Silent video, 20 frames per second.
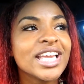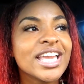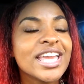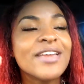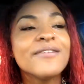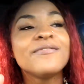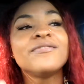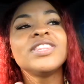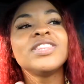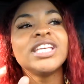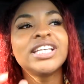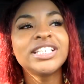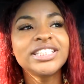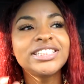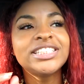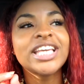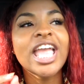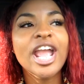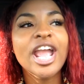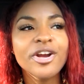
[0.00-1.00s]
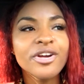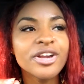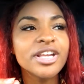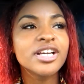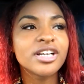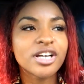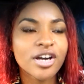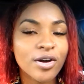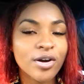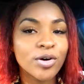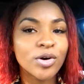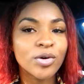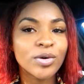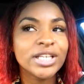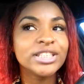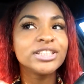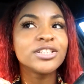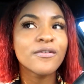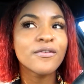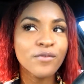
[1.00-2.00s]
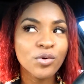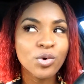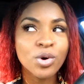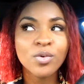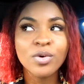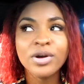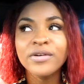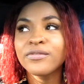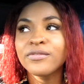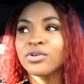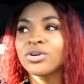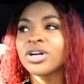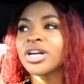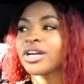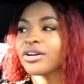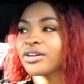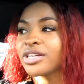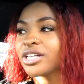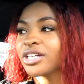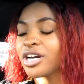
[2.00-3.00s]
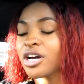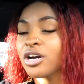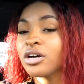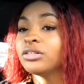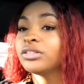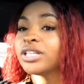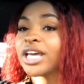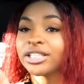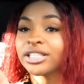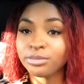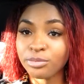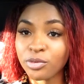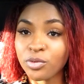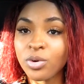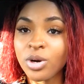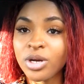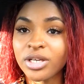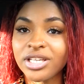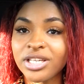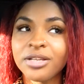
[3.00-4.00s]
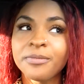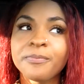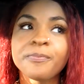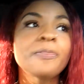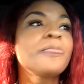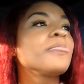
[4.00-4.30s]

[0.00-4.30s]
if this area code is a 414 area code, that's Milwaukee,